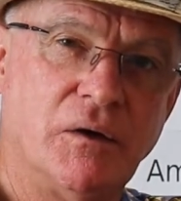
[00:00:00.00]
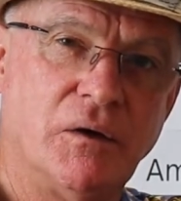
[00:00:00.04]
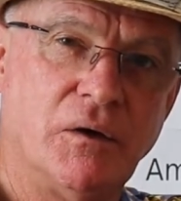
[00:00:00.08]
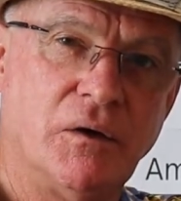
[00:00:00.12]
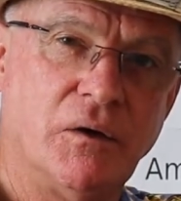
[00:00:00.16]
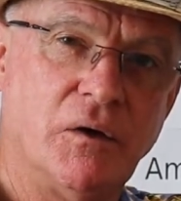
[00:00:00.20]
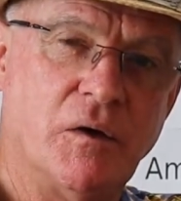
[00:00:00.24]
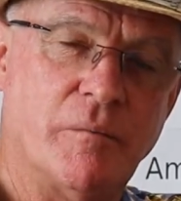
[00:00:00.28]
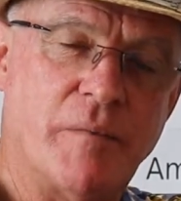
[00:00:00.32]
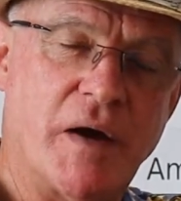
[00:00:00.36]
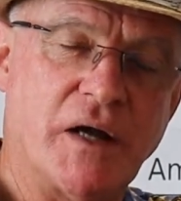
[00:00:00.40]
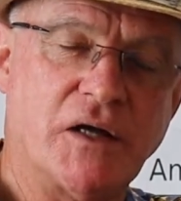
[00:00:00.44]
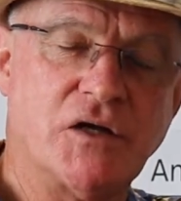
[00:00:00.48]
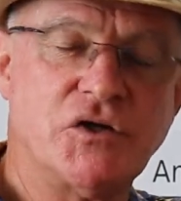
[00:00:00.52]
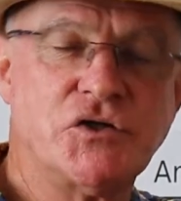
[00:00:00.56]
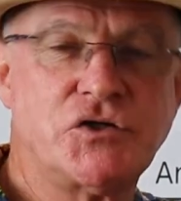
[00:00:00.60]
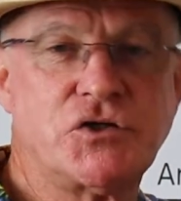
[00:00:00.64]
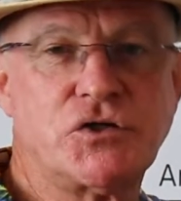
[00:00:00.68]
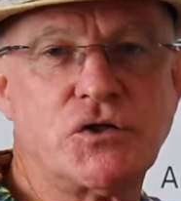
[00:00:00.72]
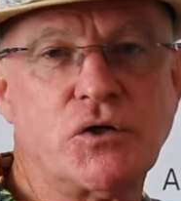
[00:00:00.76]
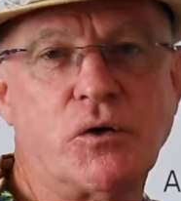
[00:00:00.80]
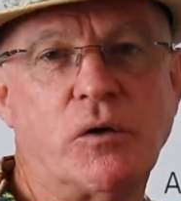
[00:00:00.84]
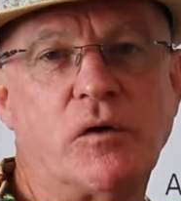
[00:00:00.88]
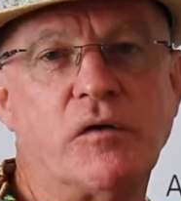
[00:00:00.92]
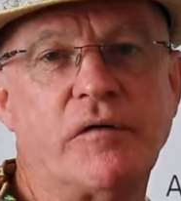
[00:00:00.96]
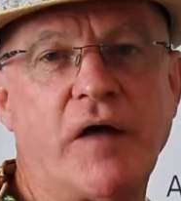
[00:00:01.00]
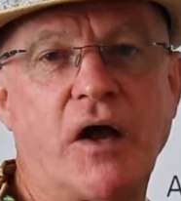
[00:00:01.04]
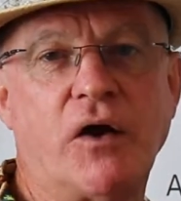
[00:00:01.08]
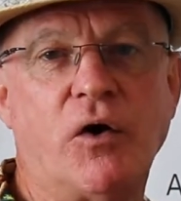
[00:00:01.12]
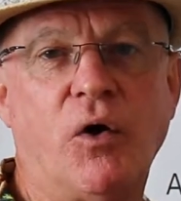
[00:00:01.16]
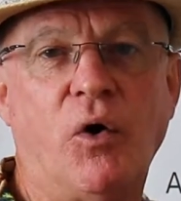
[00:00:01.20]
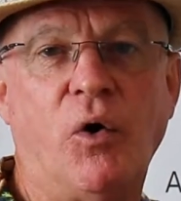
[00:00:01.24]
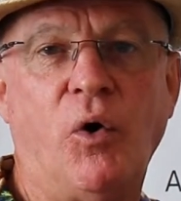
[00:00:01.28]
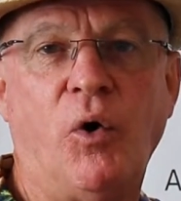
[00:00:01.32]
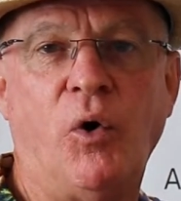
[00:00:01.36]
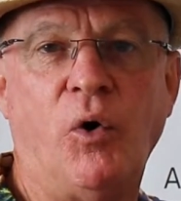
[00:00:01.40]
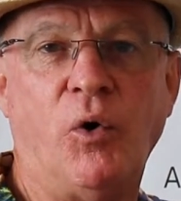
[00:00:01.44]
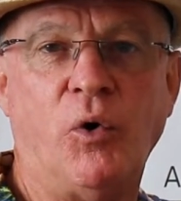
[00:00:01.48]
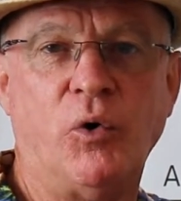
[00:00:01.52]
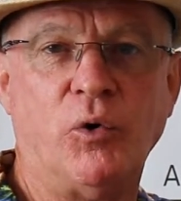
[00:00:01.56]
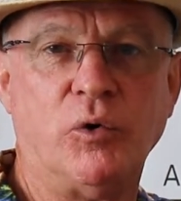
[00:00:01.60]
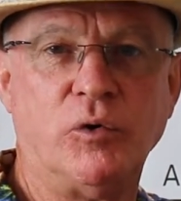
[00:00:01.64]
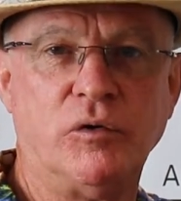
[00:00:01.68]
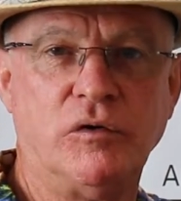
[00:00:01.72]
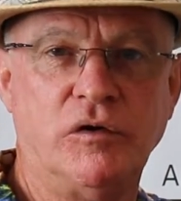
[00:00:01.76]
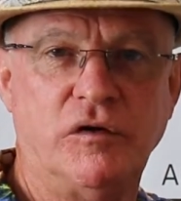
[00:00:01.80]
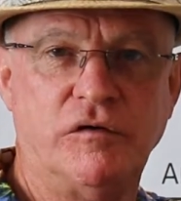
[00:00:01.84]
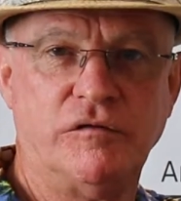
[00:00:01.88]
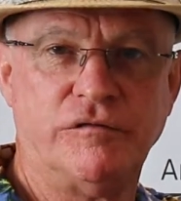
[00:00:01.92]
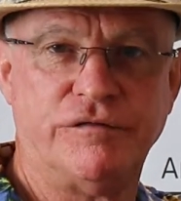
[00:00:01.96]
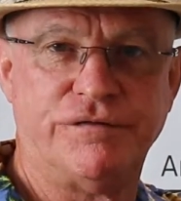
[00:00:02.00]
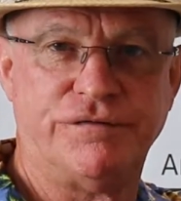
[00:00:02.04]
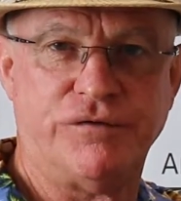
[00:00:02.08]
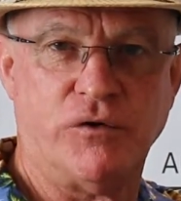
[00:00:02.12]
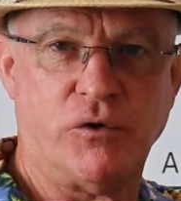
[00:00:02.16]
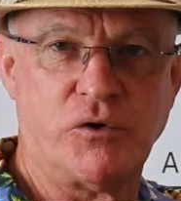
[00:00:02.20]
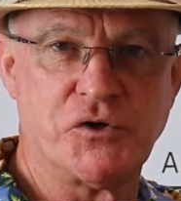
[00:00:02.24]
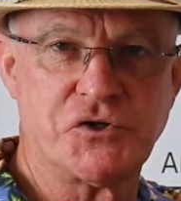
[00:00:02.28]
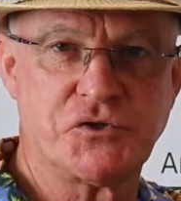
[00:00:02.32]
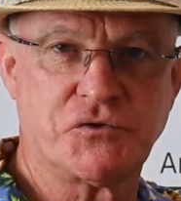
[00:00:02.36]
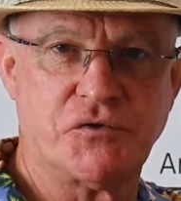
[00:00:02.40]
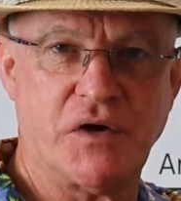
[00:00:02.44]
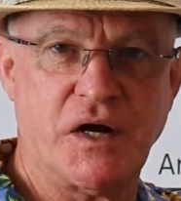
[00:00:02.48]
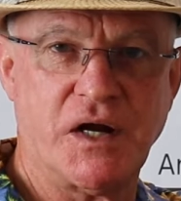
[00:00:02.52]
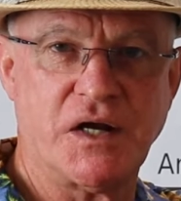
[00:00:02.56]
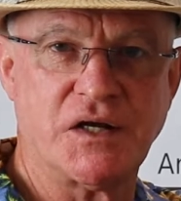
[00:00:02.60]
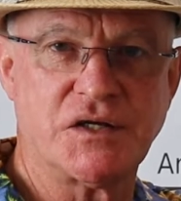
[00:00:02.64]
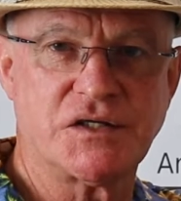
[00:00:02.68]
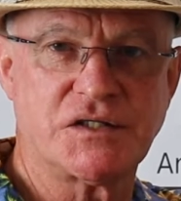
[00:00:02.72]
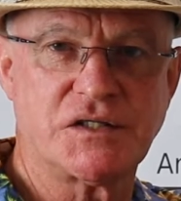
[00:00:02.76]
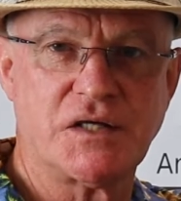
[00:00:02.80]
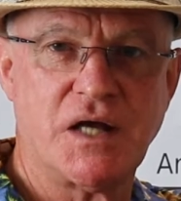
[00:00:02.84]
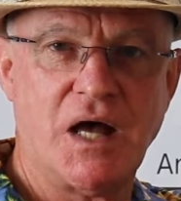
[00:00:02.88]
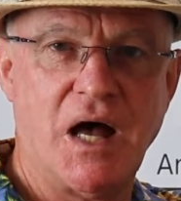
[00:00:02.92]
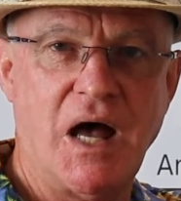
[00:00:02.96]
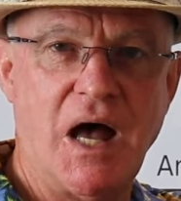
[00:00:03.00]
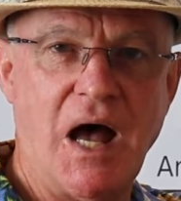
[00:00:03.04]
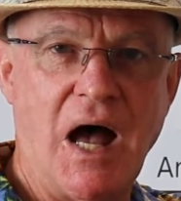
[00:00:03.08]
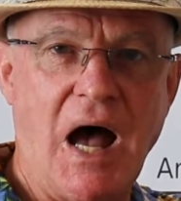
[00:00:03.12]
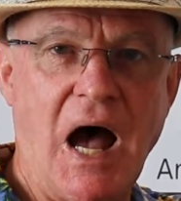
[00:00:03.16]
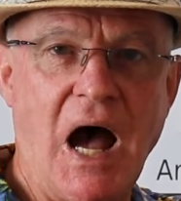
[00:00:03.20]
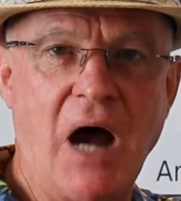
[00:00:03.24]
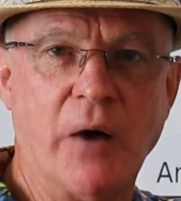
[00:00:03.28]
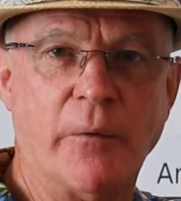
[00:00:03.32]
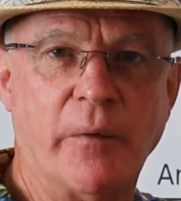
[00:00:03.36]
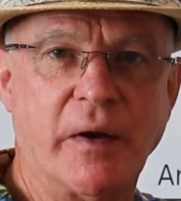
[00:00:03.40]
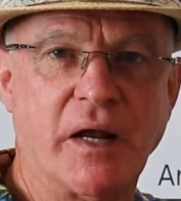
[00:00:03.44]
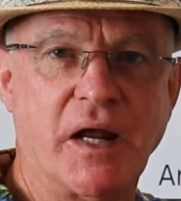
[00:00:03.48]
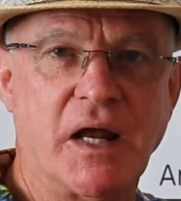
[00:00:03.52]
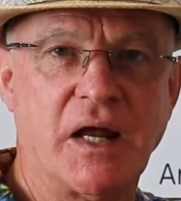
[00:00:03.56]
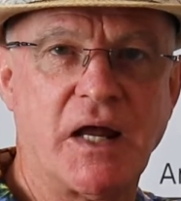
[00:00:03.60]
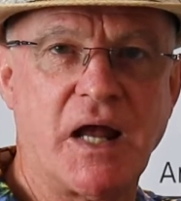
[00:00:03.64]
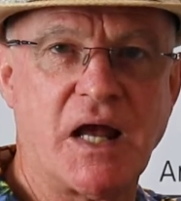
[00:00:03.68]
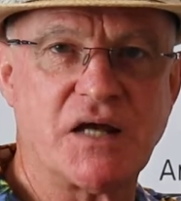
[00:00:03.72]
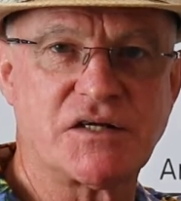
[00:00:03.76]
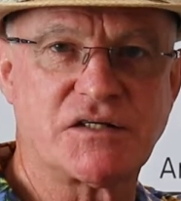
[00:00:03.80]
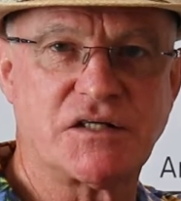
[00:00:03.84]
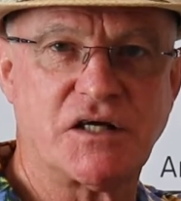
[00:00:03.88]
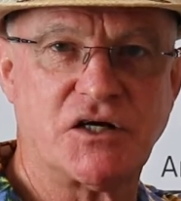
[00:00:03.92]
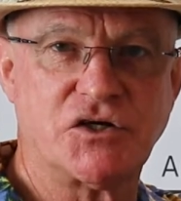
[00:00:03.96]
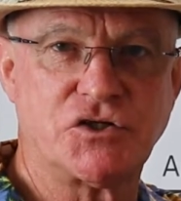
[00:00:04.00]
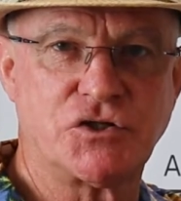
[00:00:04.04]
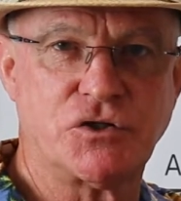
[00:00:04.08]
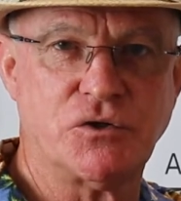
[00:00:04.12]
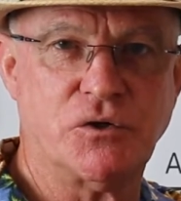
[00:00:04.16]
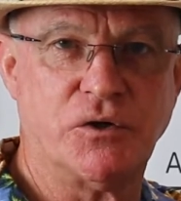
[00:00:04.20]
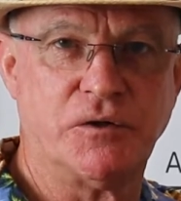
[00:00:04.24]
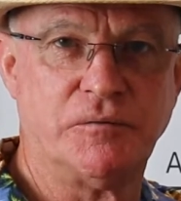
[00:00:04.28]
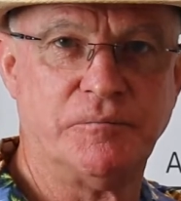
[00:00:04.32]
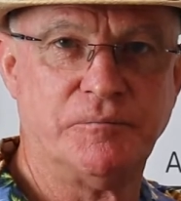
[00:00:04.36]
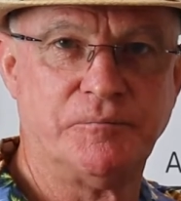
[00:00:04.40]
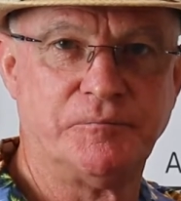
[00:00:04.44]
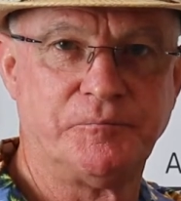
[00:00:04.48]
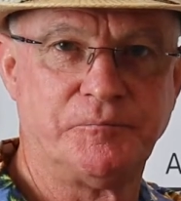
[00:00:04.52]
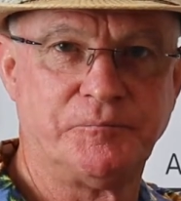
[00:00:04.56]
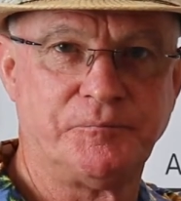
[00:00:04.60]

you're making sure that all 4 strings are ringing as they should.